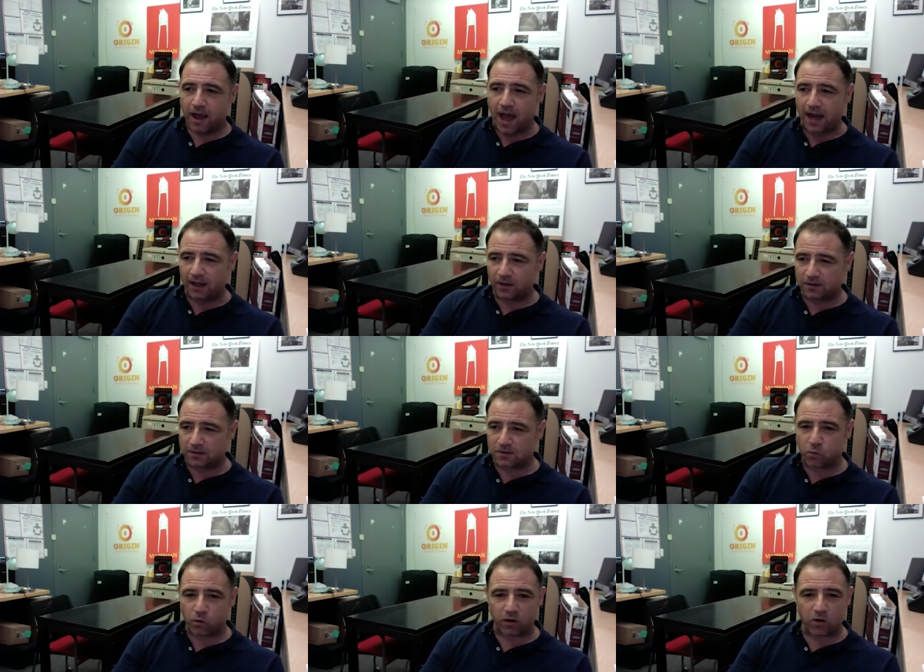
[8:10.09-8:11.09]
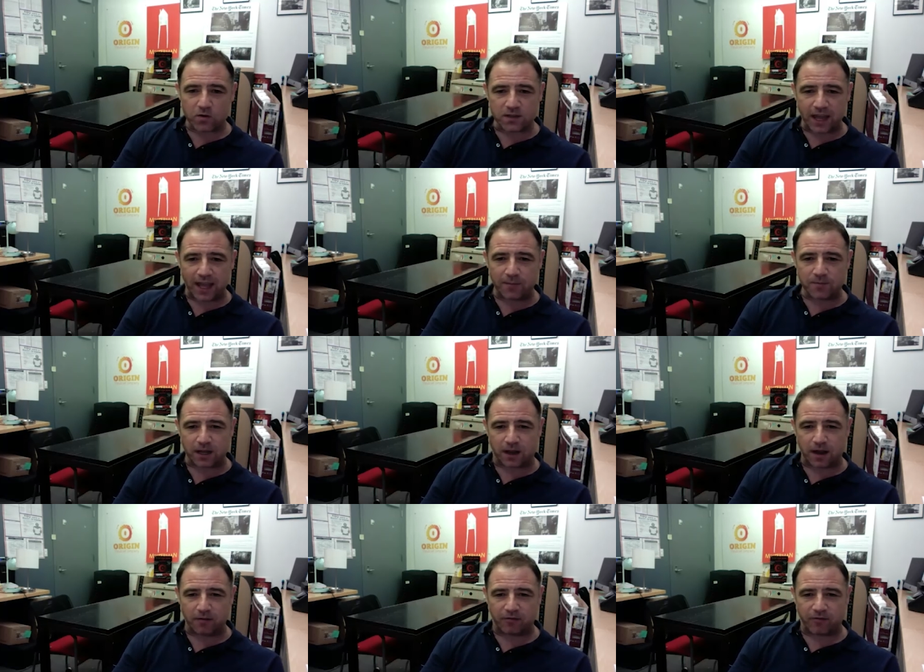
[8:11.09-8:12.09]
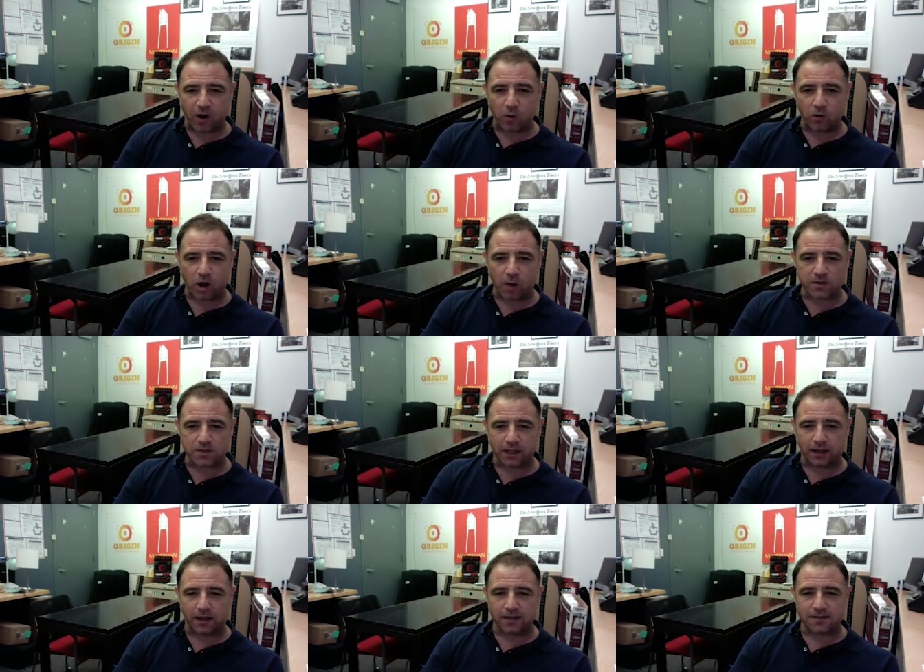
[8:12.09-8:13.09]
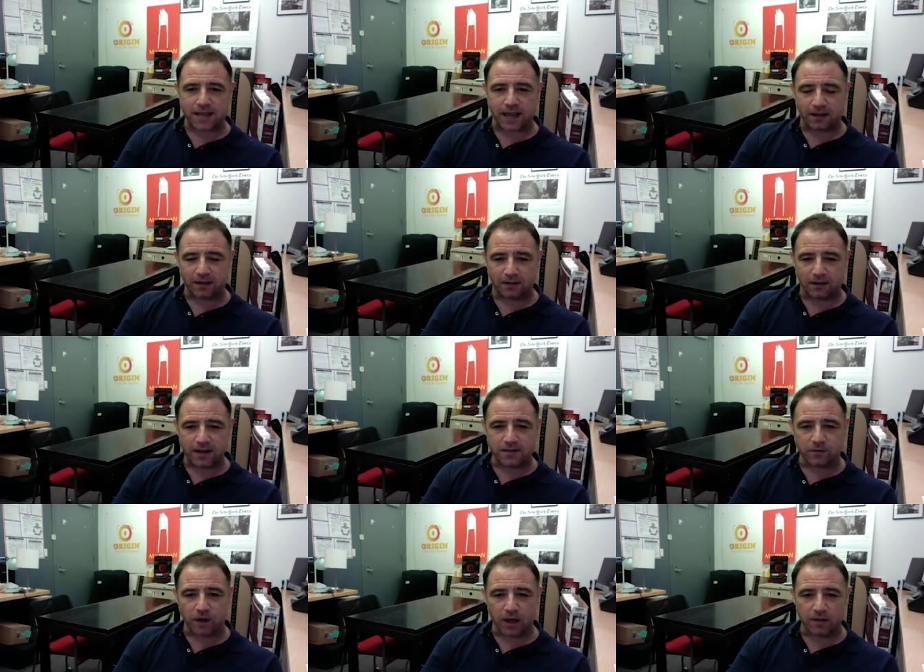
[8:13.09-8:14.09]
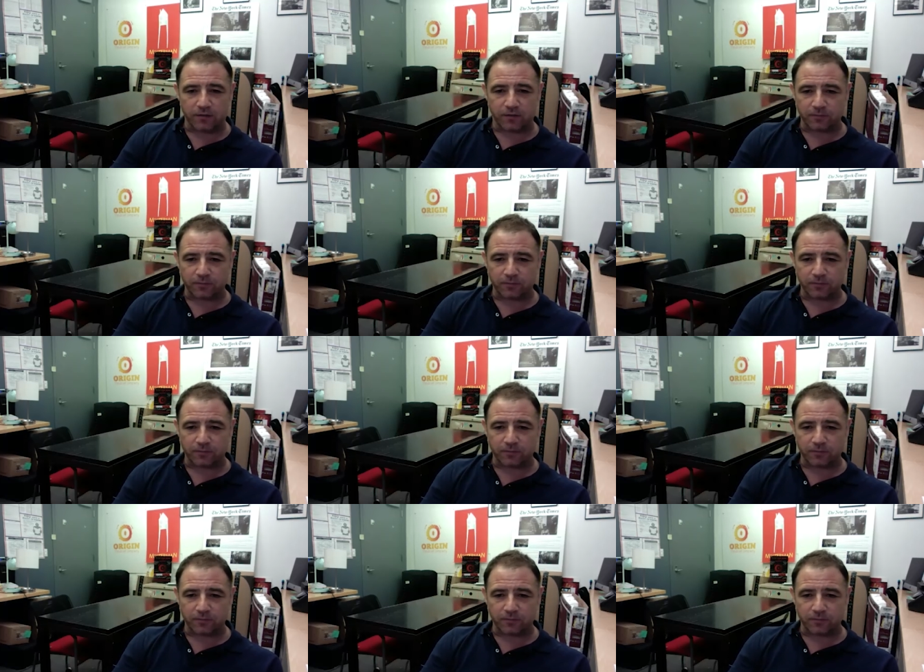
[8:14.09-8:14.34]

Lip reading: and it's one of those games that kind of found almost like a second lease of life